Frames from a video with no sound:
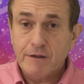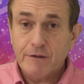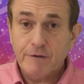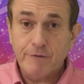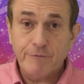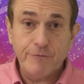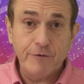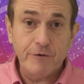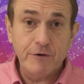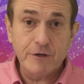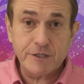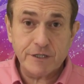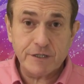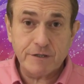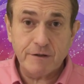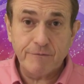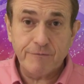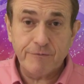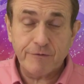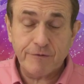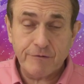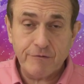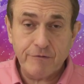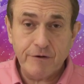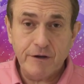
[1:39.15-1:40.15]
the first
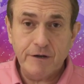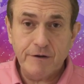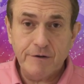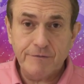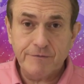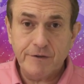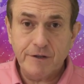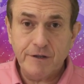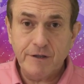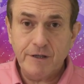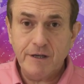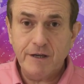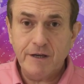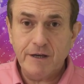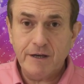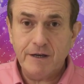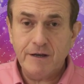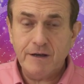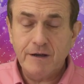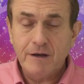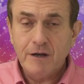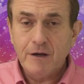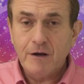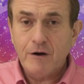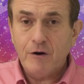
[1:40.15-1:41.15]
of three of the
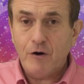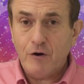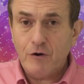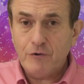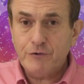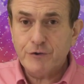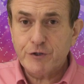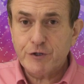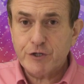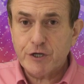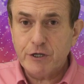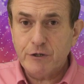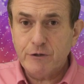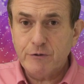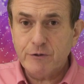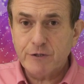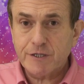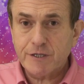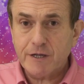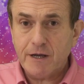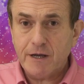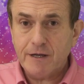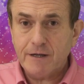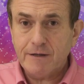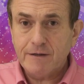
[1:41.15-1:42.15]
year, on
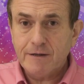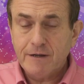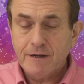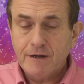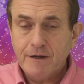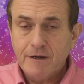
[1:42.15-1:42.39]
Tuesday.